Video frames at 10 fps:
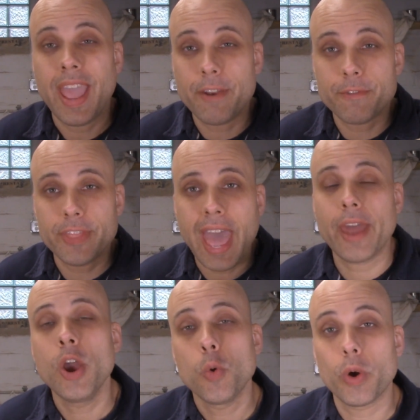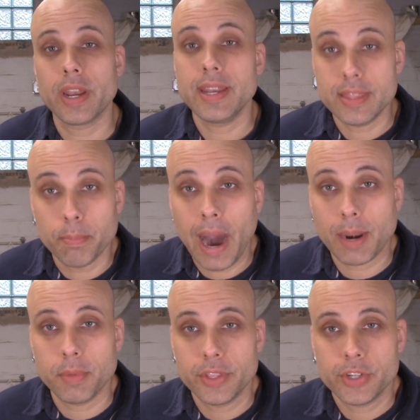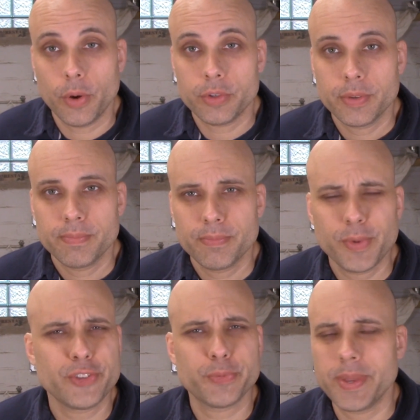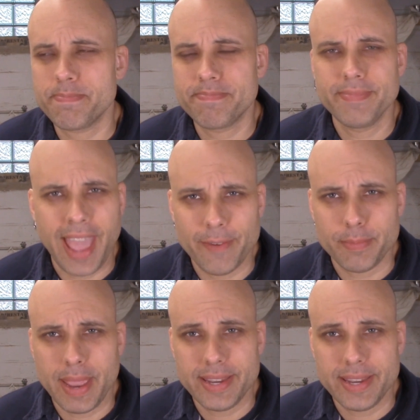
And for that, we're going to need the bottom of the tote, which we haven't made